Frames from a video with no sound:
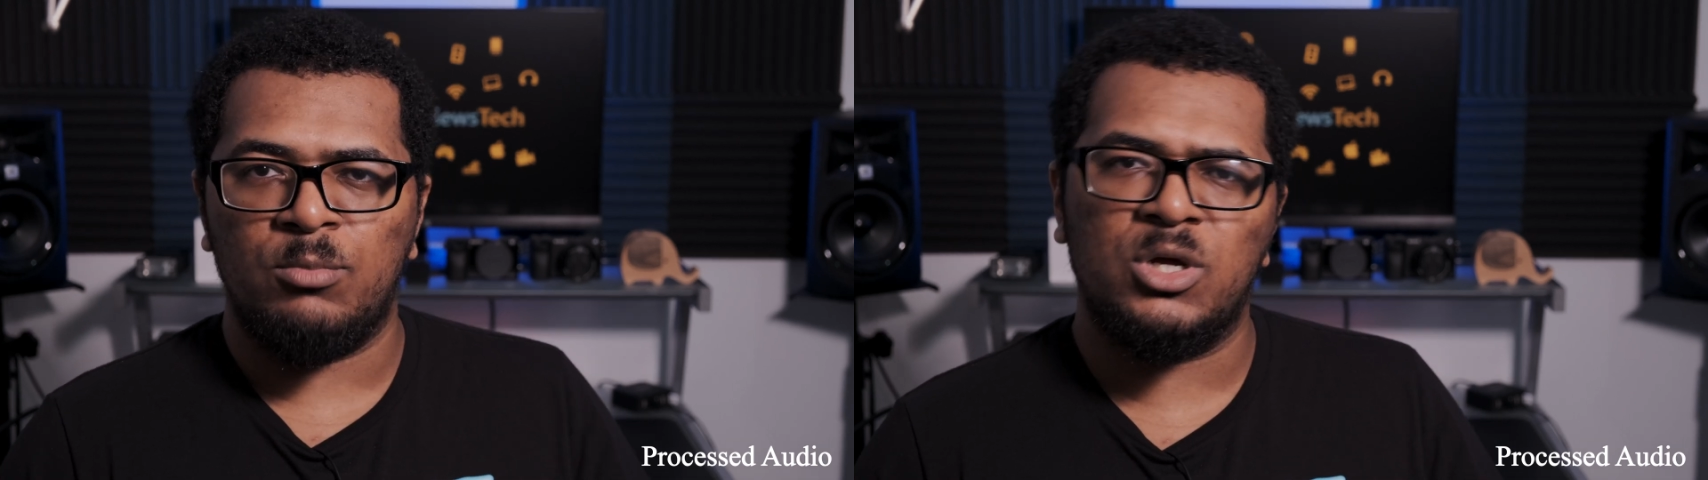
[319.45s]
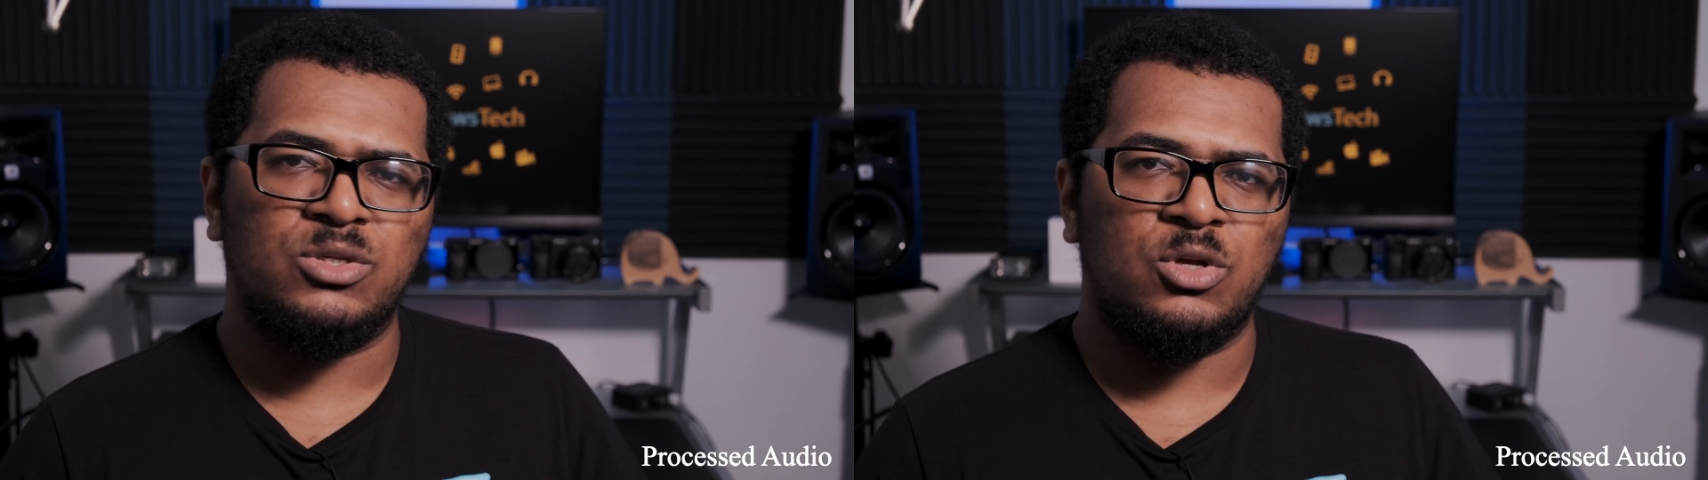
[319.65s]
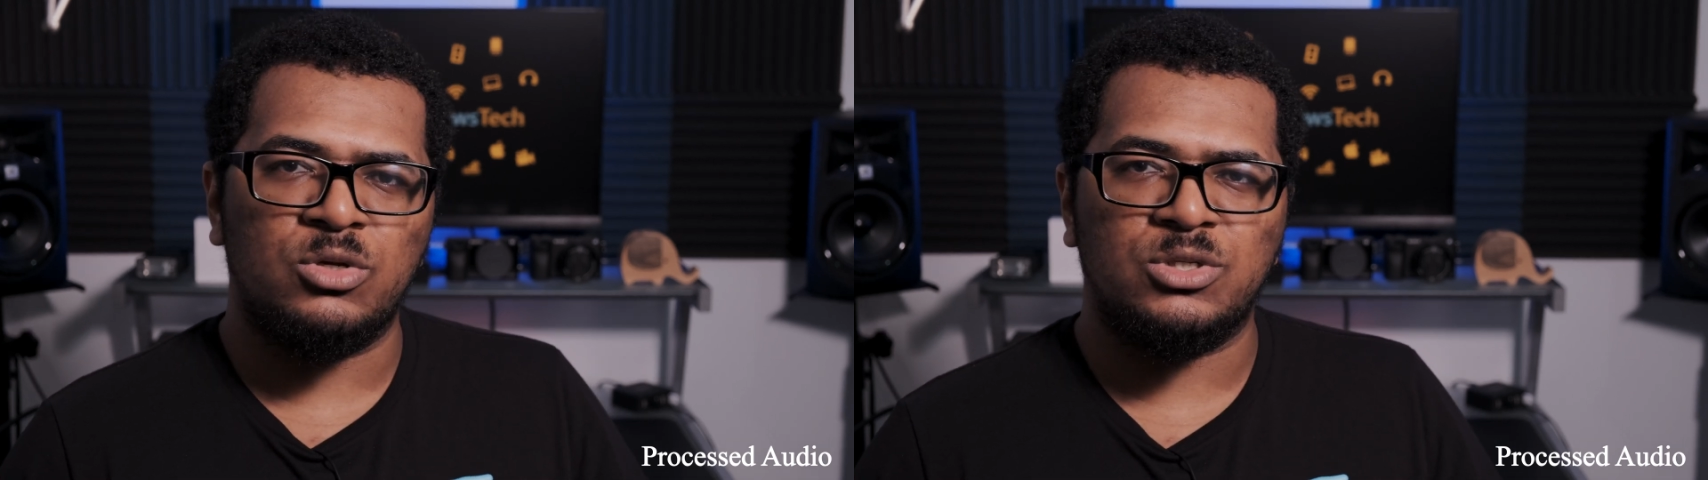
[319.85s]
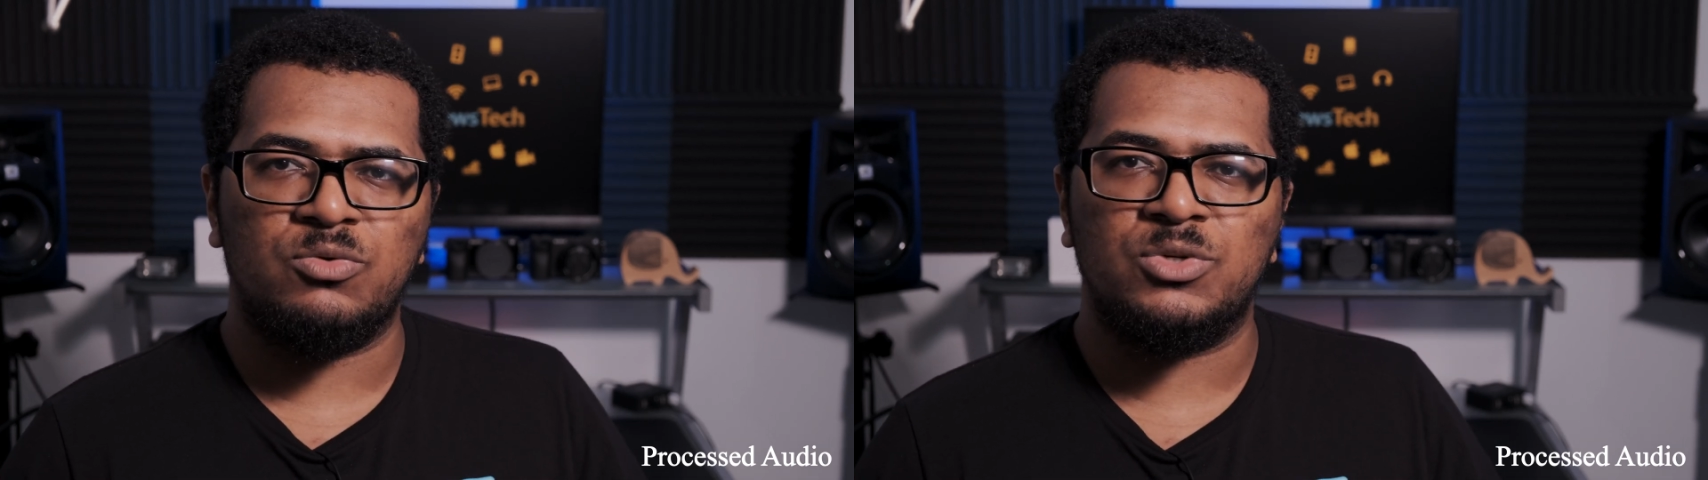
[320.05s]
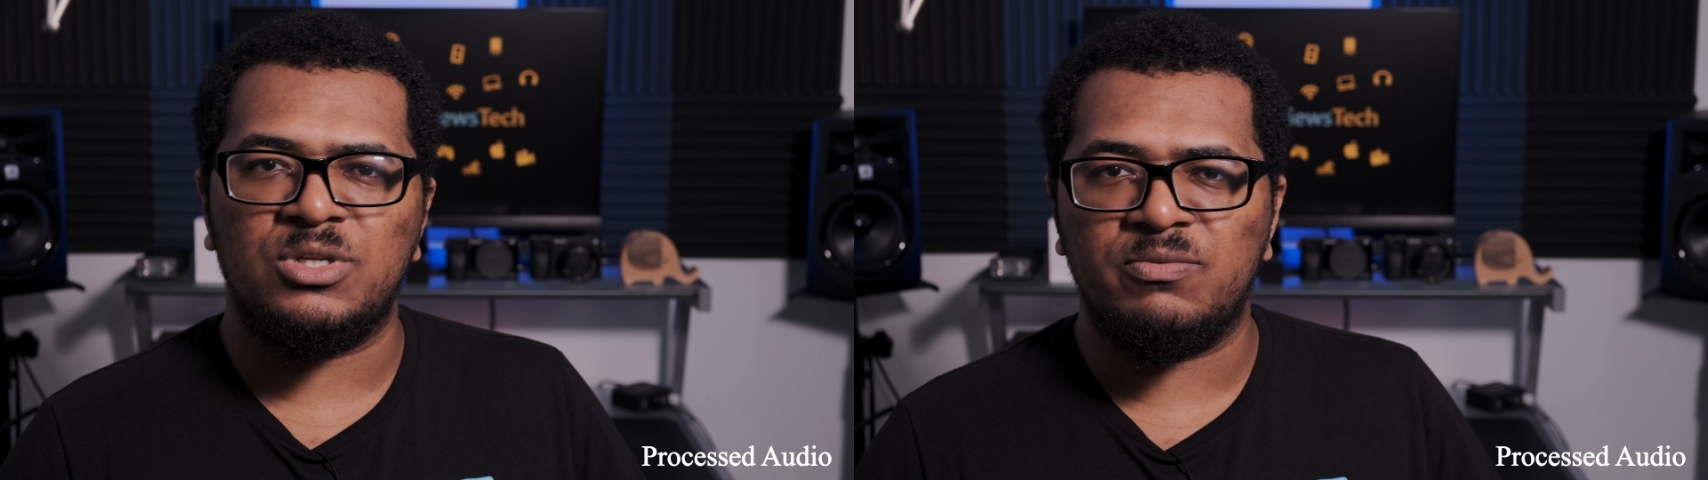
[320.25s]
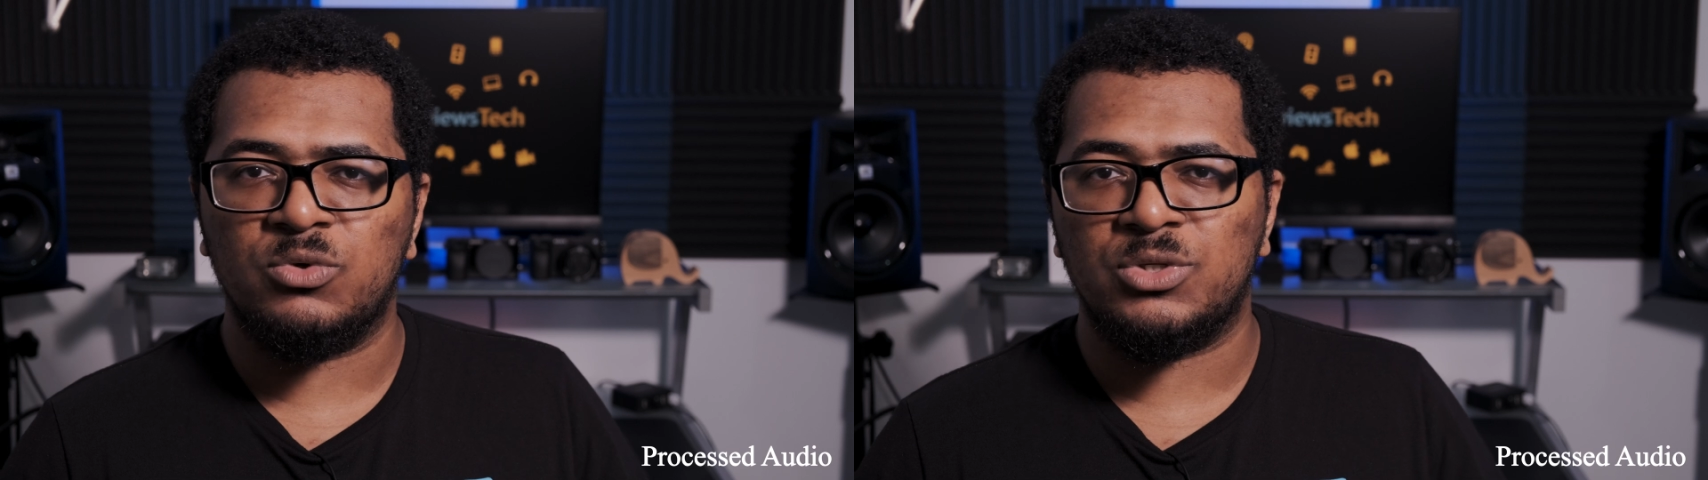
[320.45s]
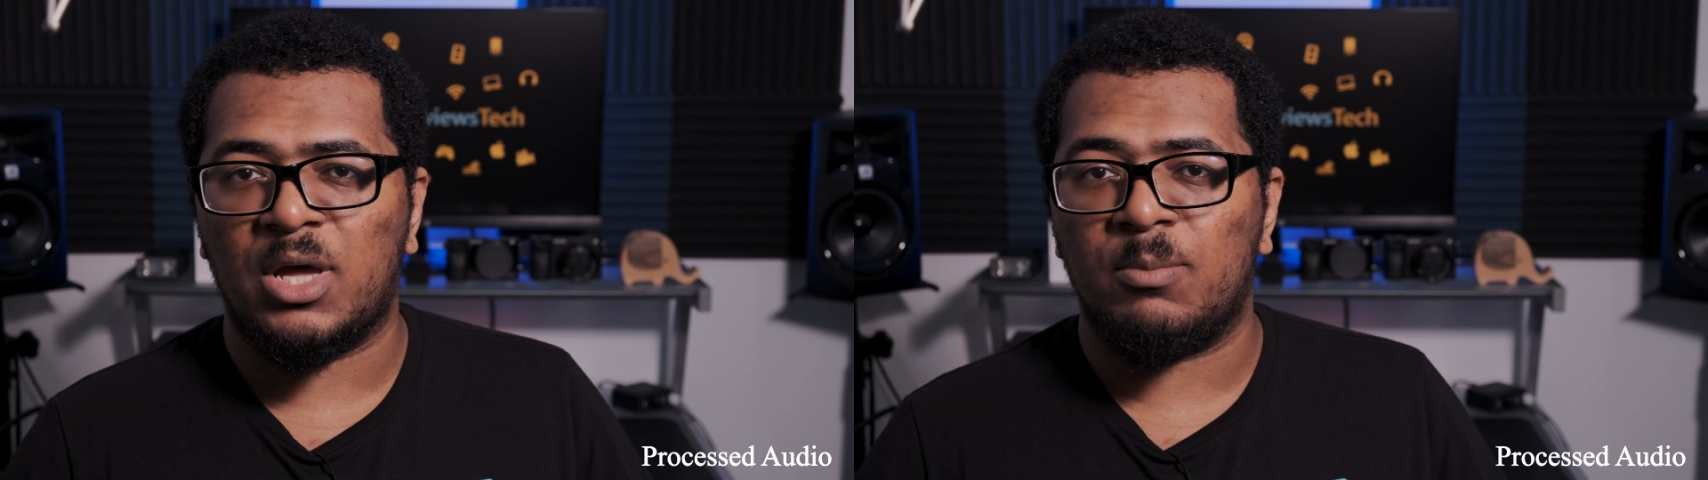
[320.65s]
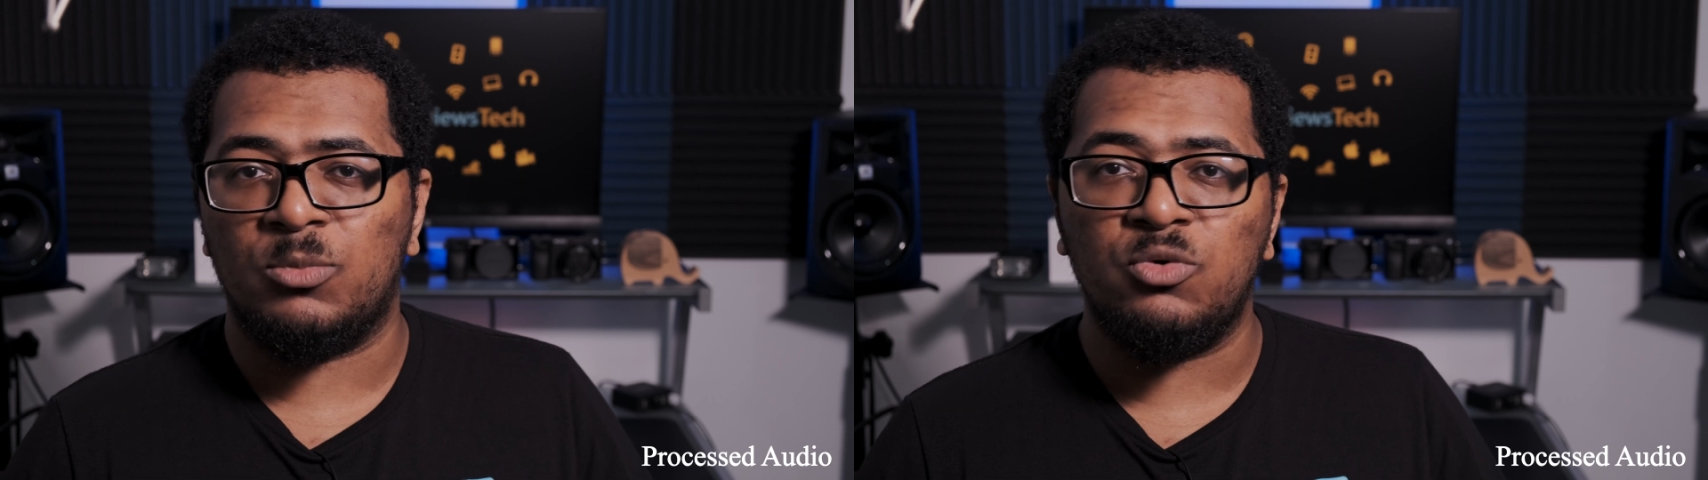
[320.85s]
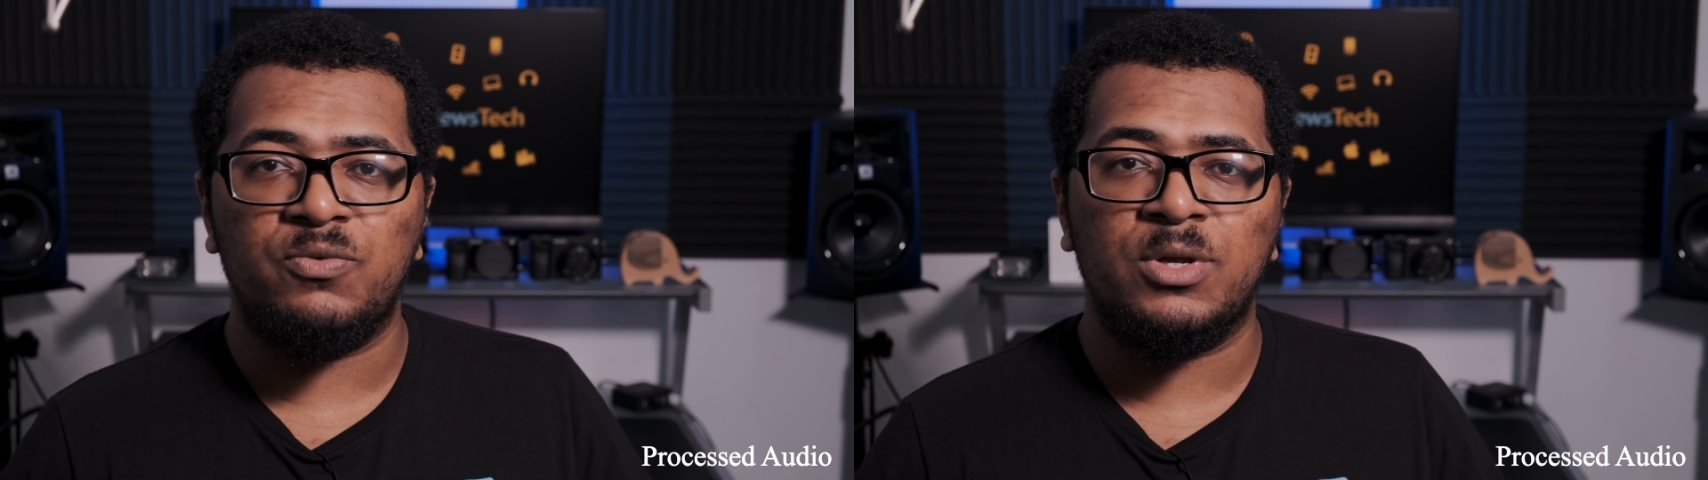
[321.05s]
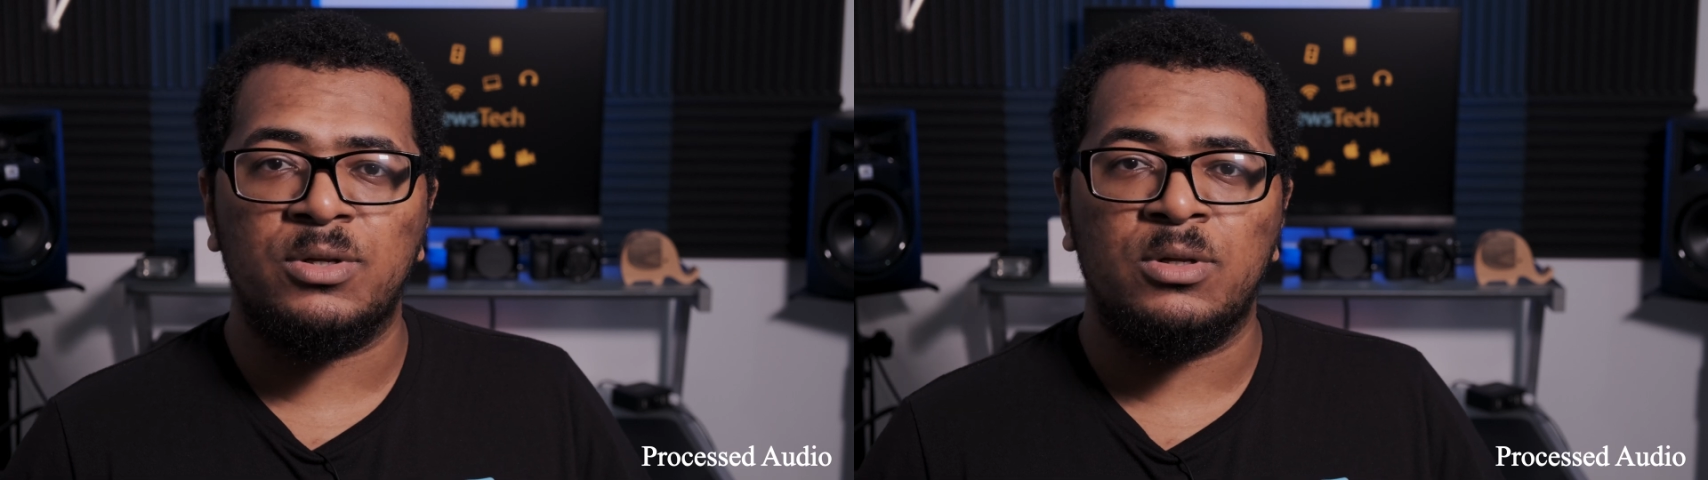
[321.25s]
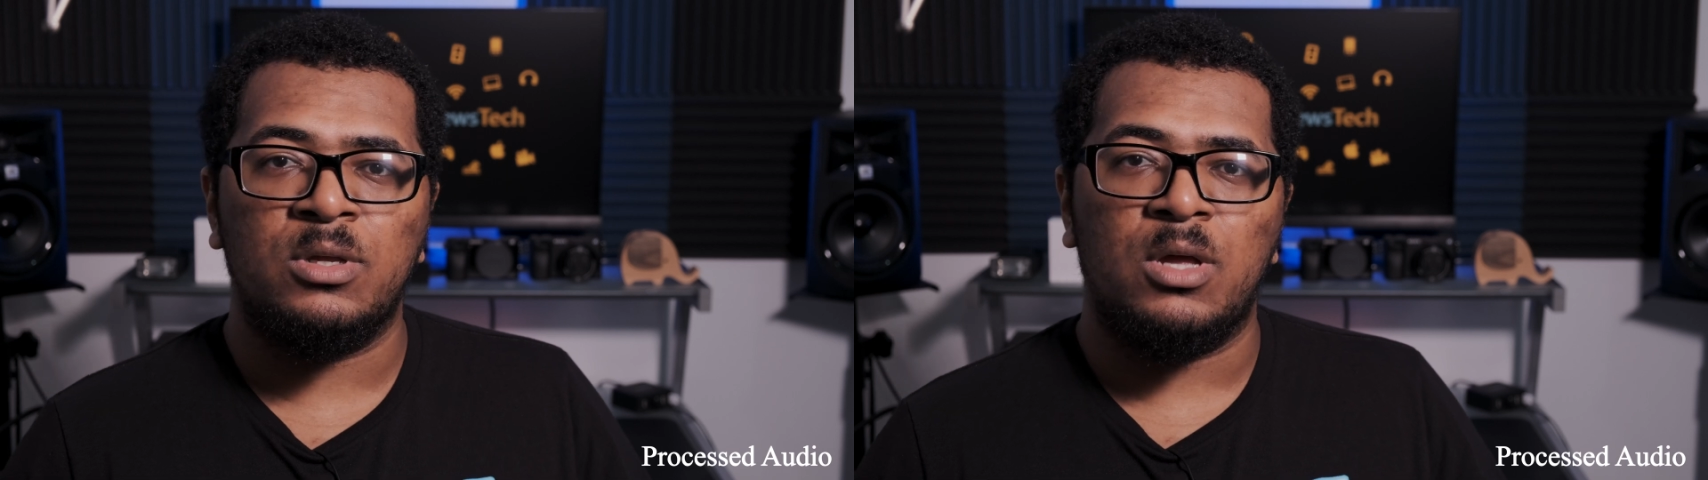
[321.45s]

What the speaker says: But as long as the receiver is not moving,